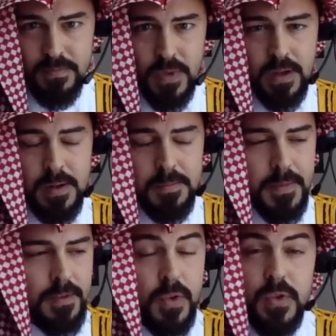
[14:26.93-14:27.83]

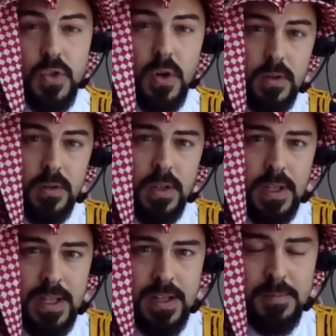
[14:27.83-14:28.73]
If you struggle,
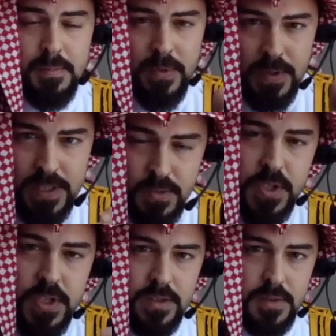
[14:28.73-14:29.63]
please
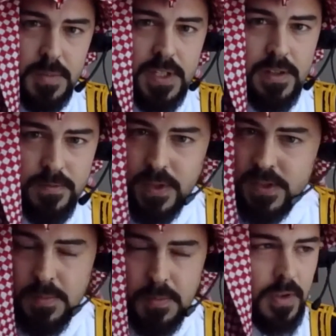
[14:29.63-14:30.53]
reach out to me. For
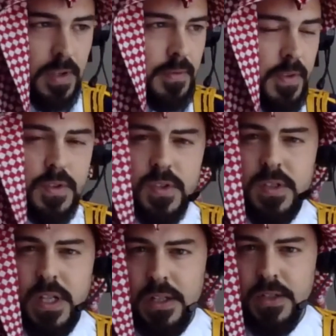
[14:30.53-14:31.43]
example, if you're just
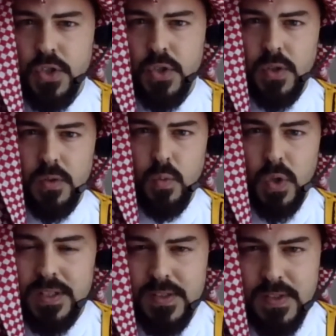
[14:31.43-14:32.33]
not sure
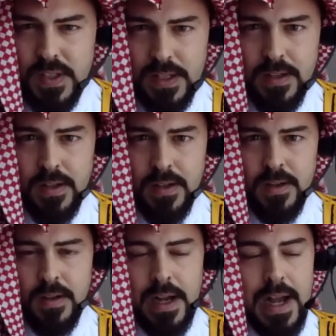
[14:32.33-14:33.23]
what to say,
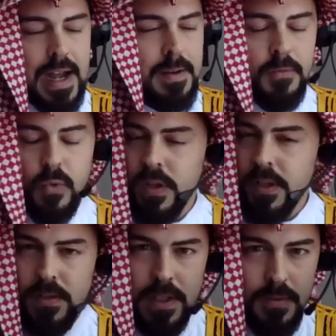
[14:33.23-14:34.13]
I'm
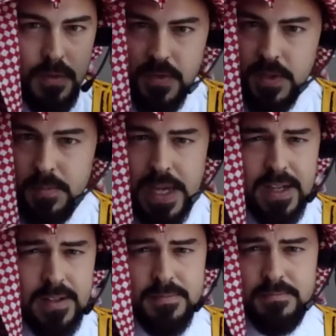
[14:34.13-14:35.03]
willing to give you
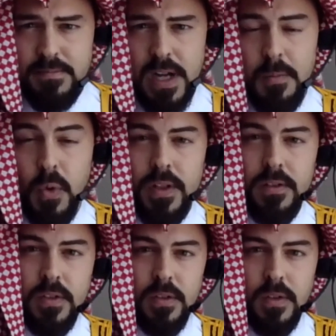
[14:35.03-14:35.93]
feedback. I'm
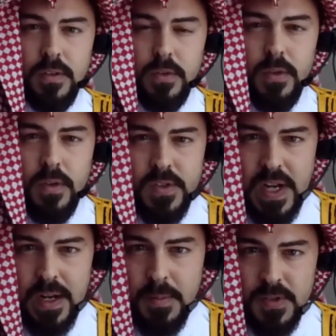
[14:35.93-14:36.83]
willing to look through your
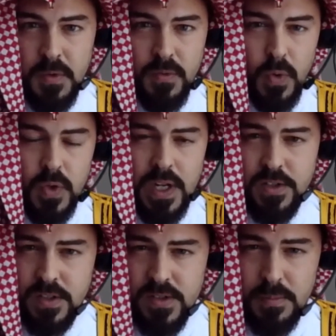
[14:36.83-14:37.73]
assignments before you
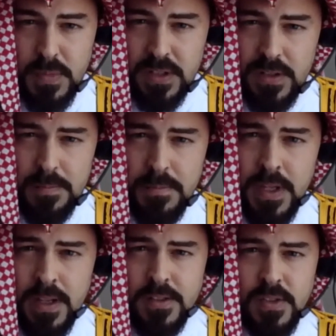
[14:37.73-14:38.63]
actually submit them,
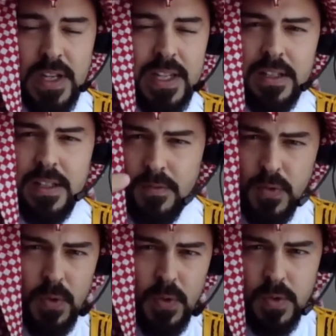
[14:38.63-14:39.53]
so I can give
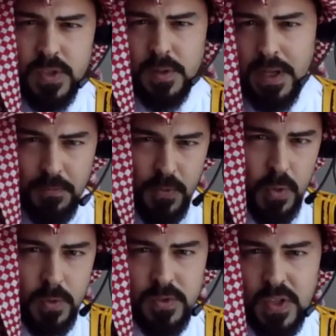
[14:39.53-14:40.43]
you some
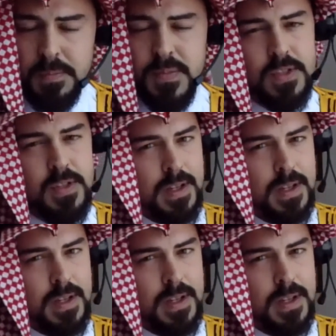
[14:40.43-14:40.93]
helpful tips,